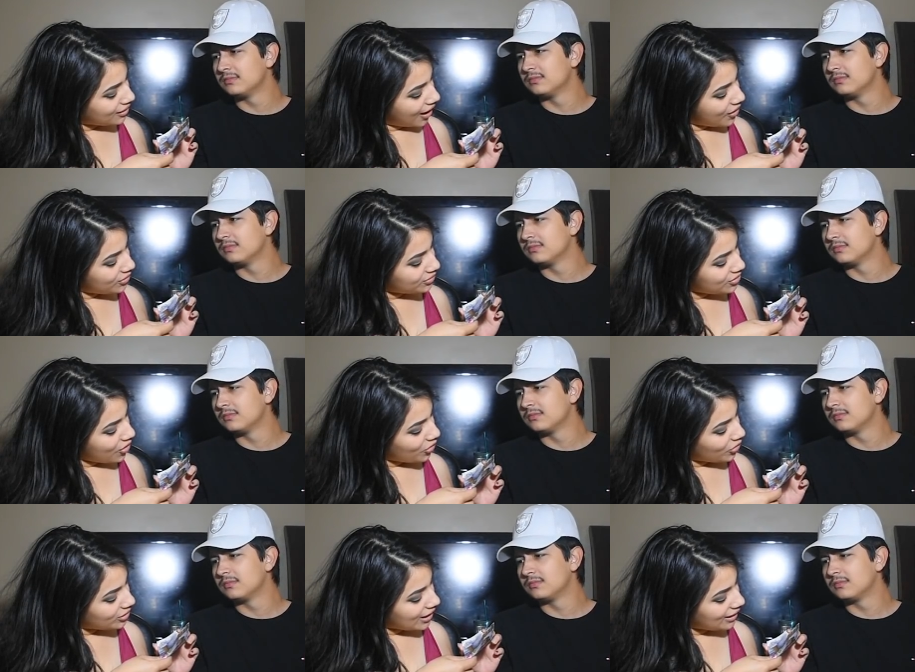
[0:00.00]
Speaker 1: I don't know.
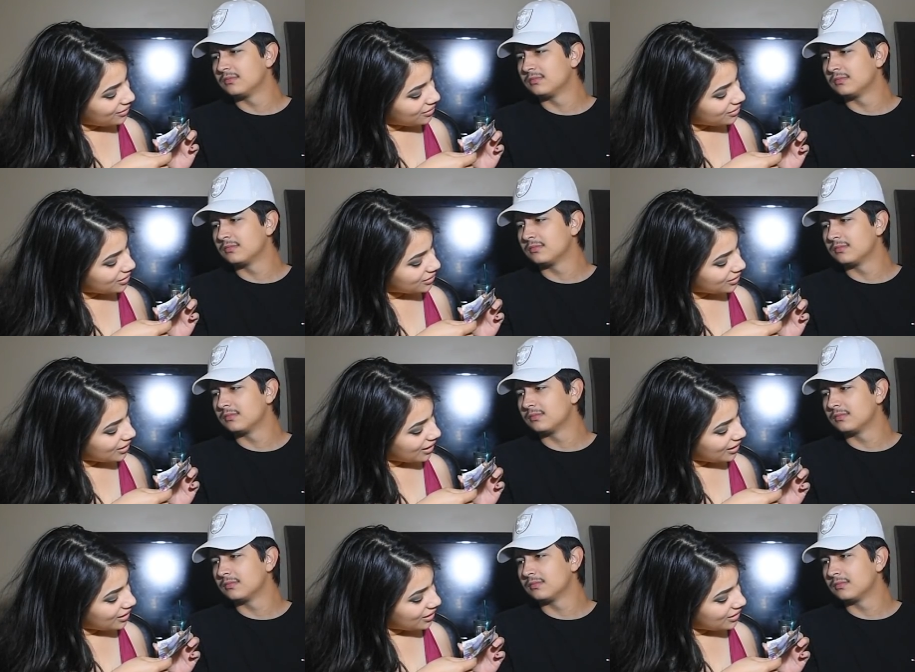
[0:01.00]
Your dad looks nothing
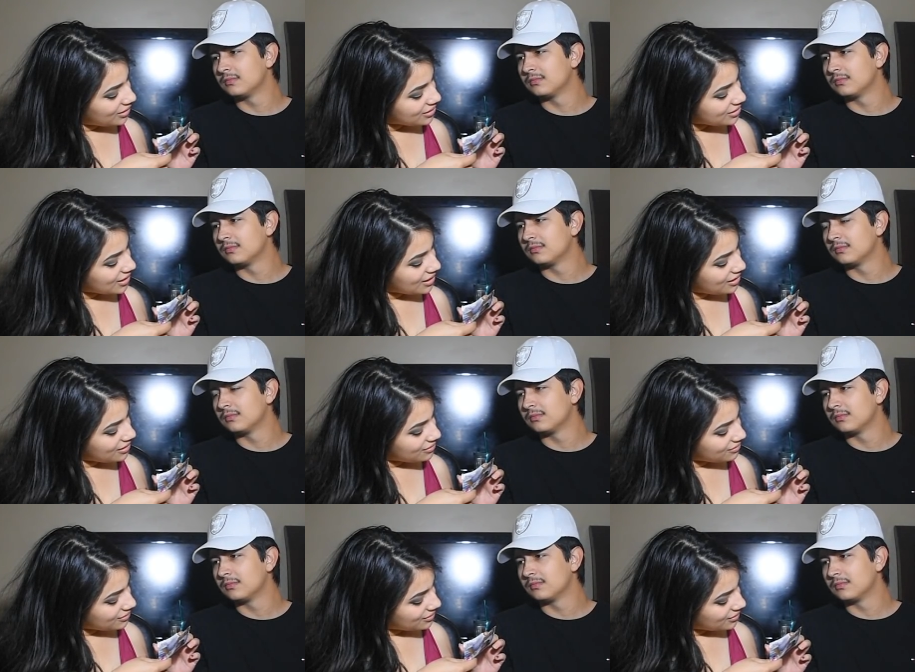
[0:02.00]
like he looks now.
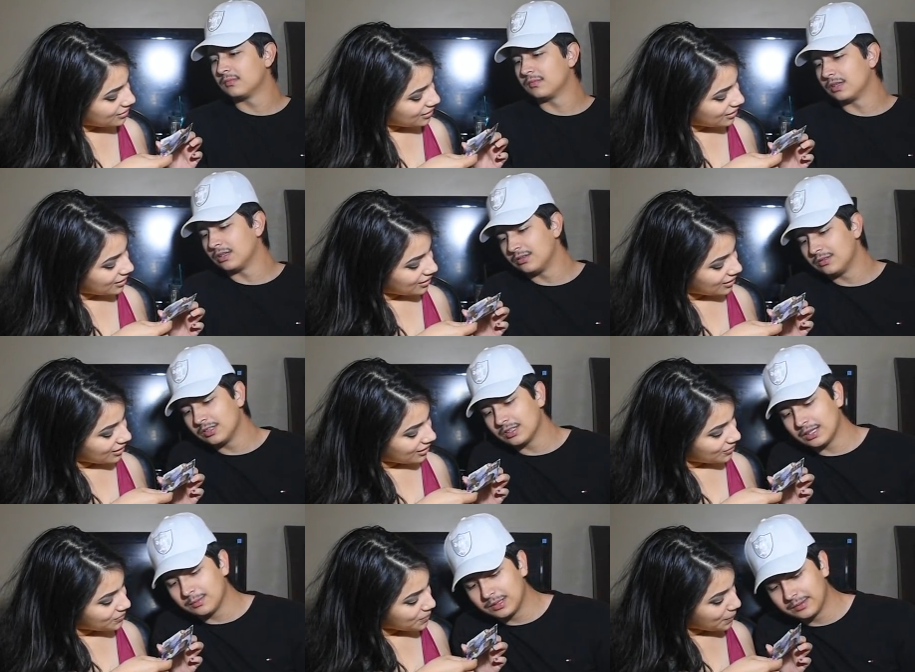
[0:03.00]
Speaker 2: He don't look
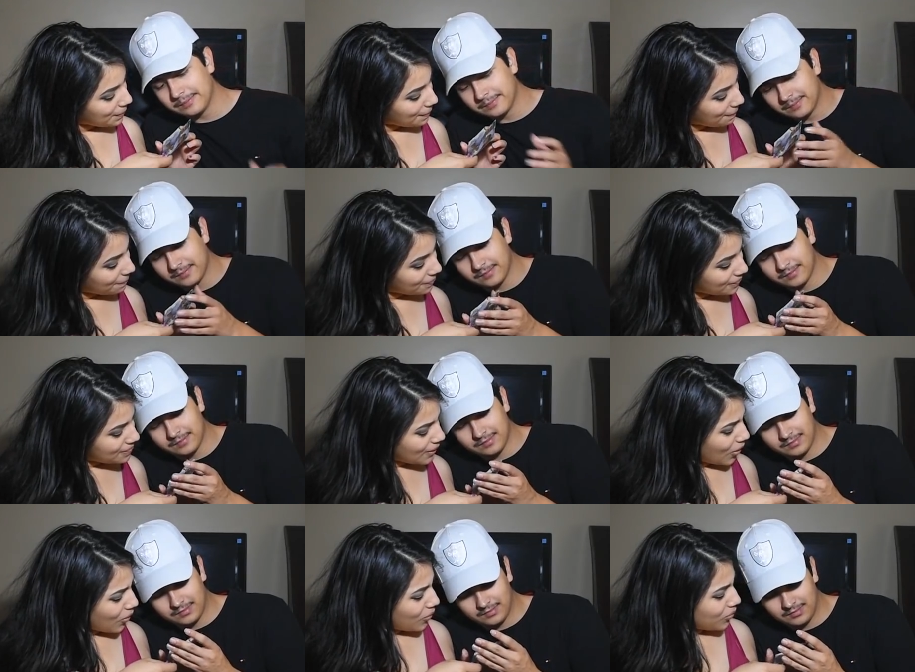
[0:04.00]
like me?
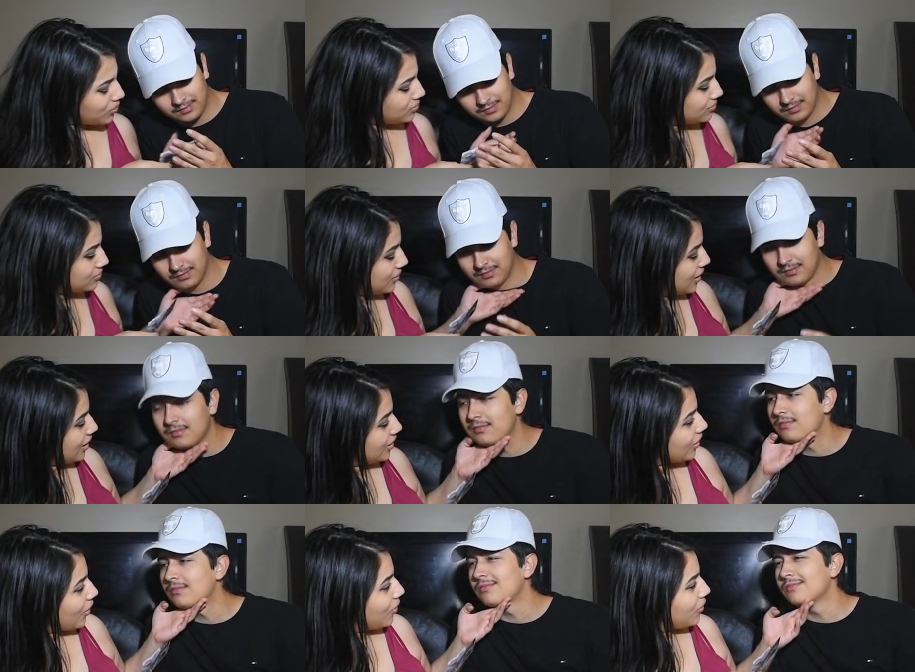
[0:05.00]
Speaker 1: No, he
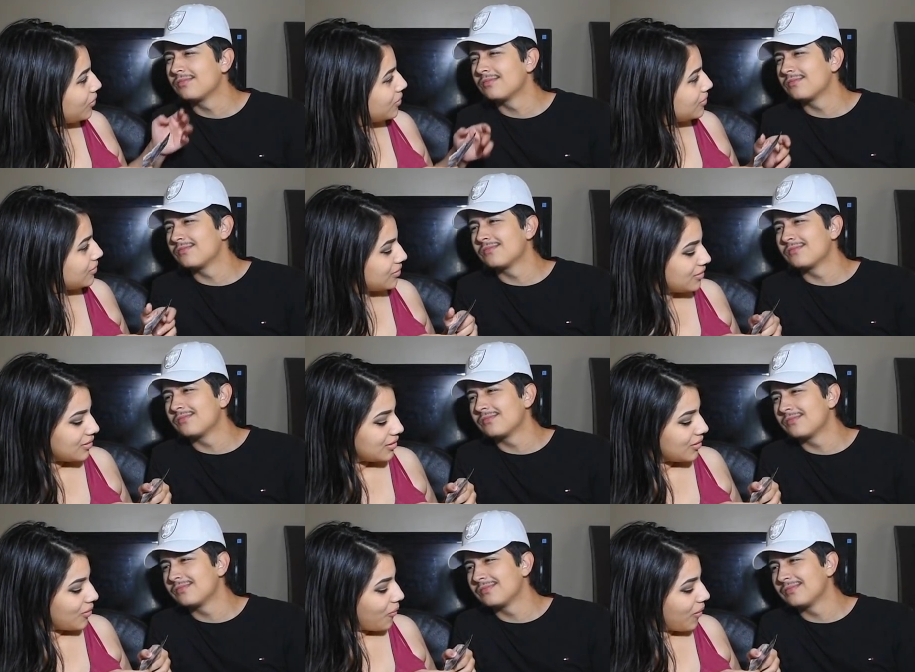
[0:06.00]
don't.
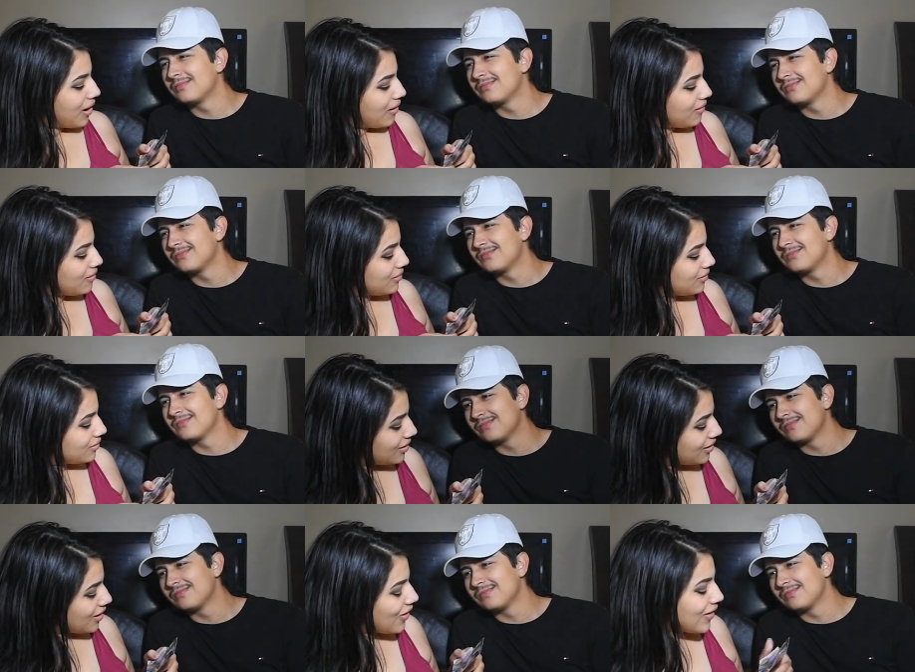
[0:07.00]
Well,
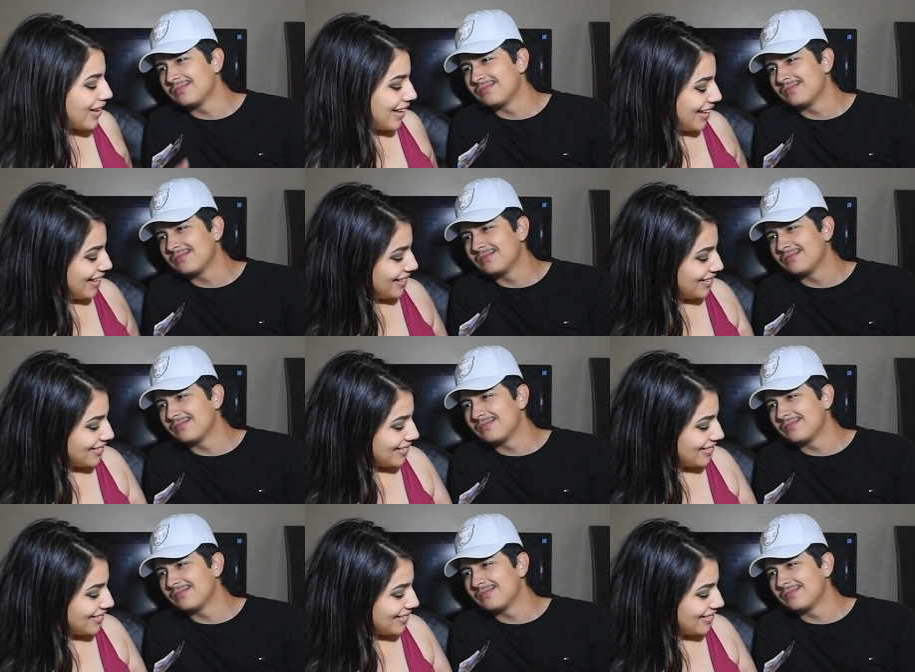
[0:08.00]
okay.